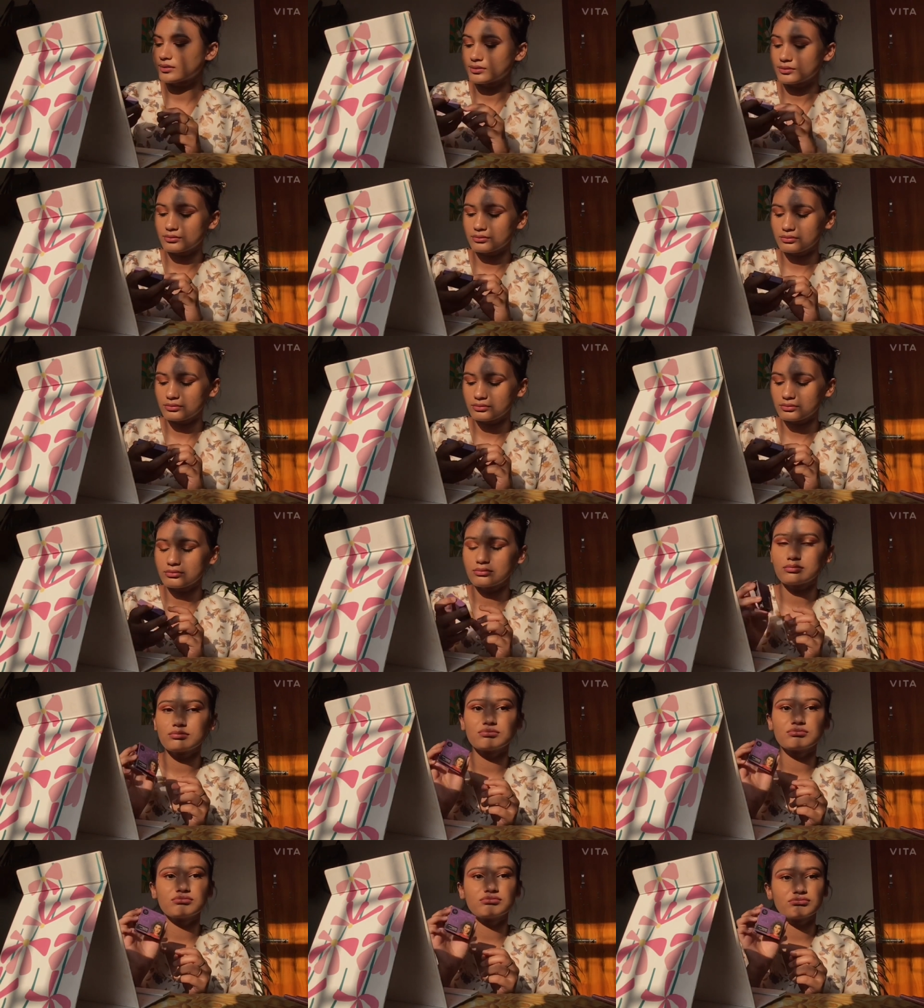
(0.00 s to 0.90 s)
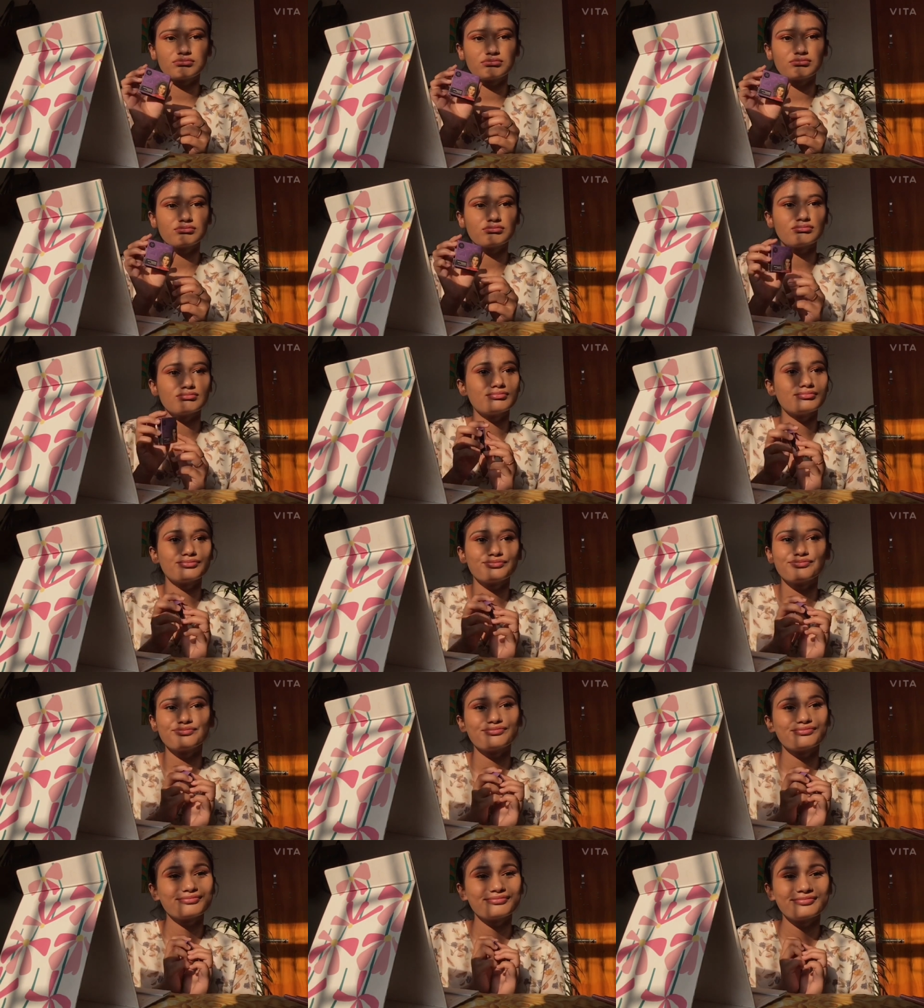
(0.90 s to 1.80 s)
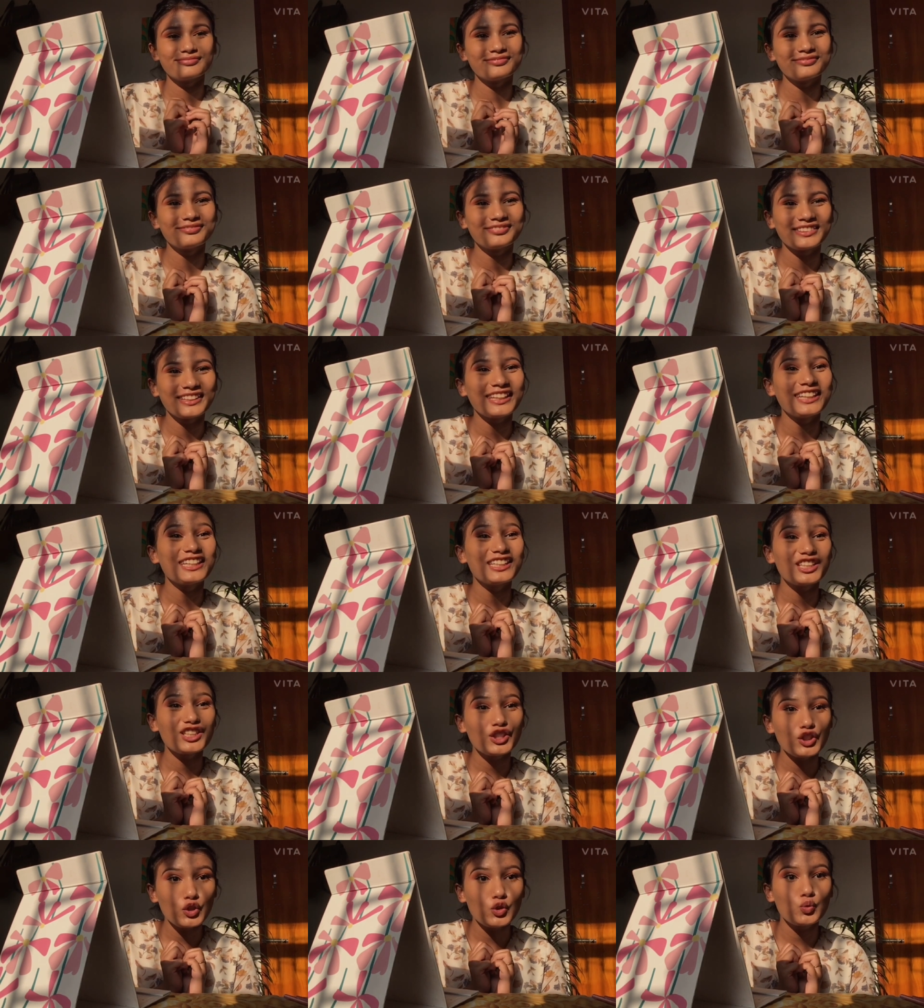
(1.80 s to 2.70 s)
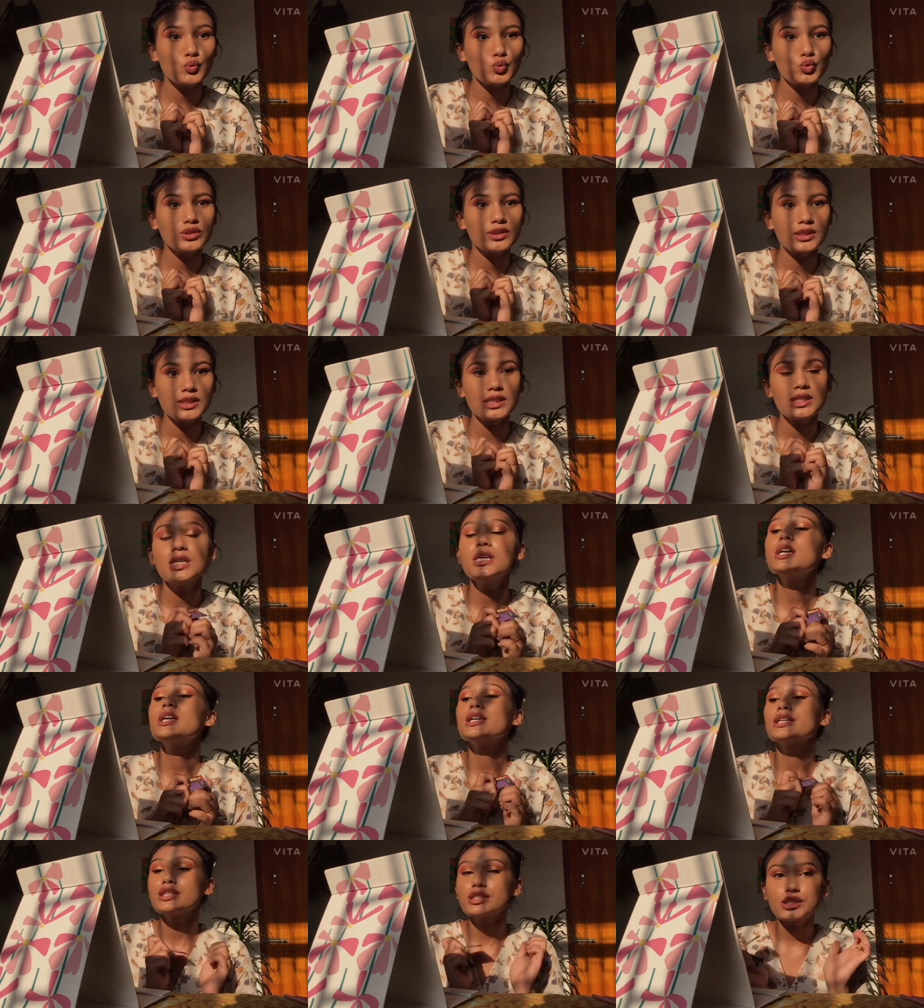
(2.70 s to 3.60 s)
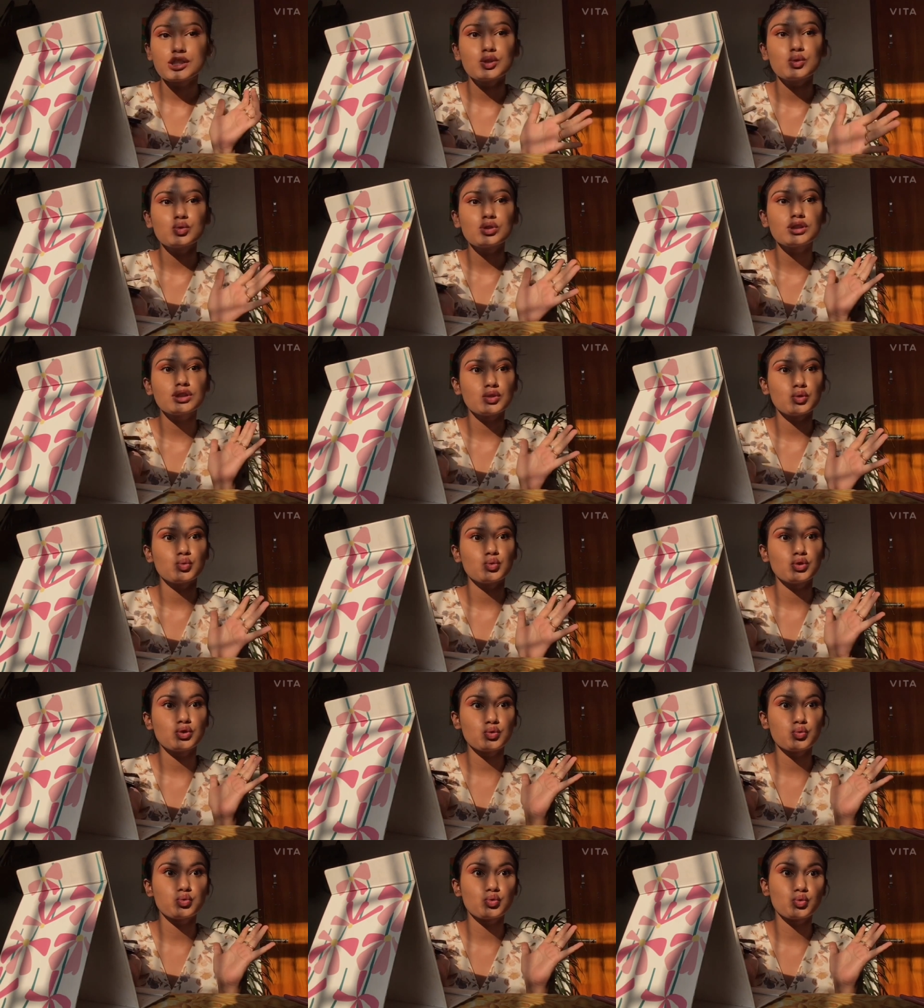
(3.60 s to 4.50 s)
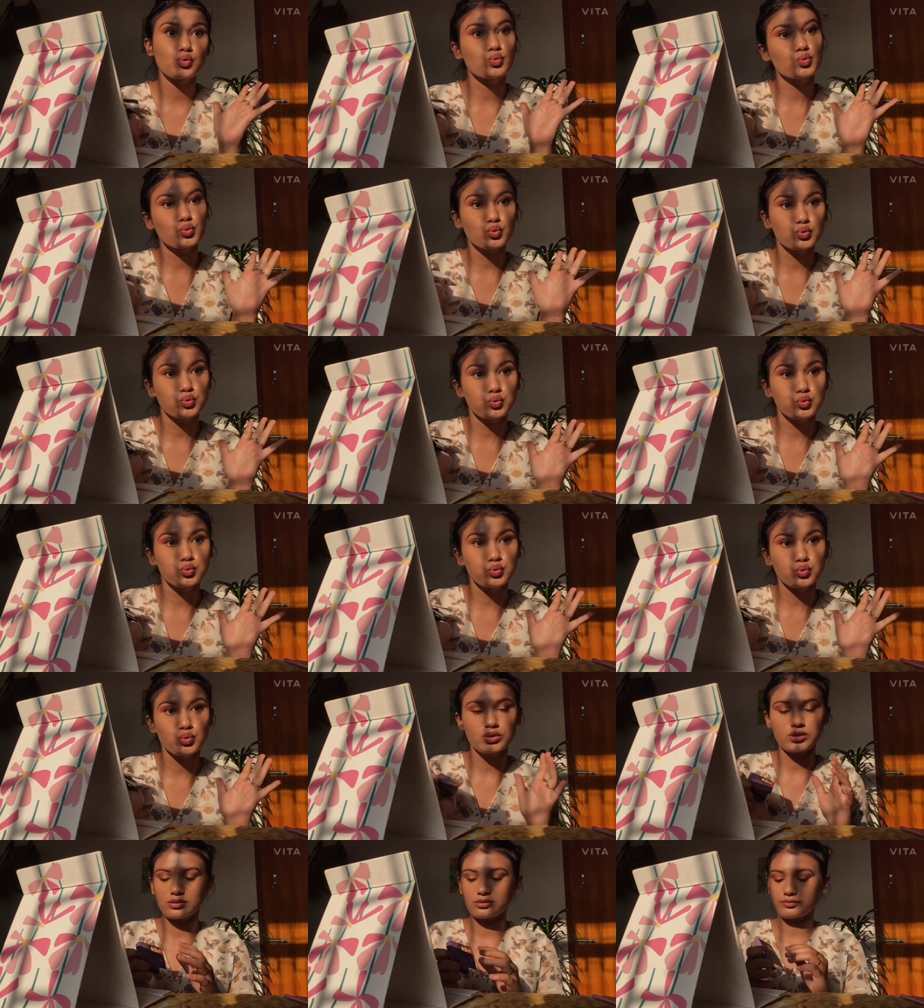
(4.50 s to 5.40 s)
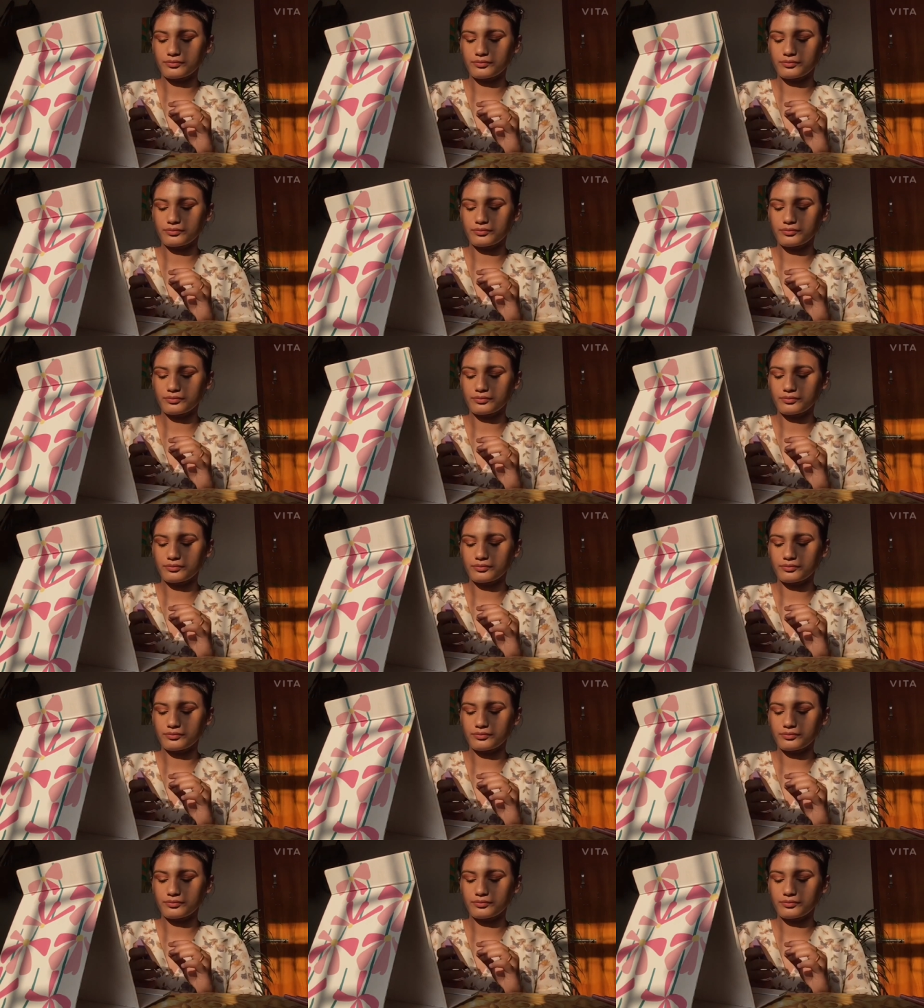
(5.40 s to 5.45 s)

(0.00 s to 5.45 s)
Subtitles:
not the final step. So this is a blusher that I use from Sugar.